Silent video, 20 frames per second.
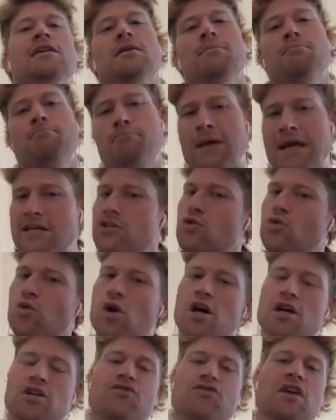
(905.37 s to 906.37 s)
the best
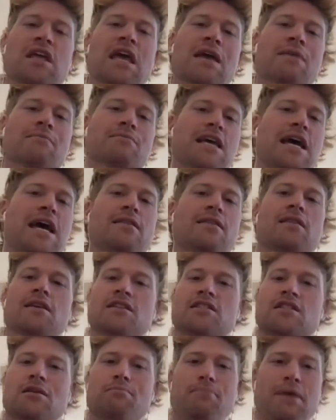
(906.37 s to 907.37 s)
CrossFit Games
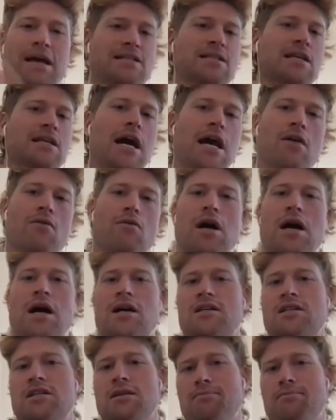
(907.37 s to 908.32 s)
athletes, the best Hyrox,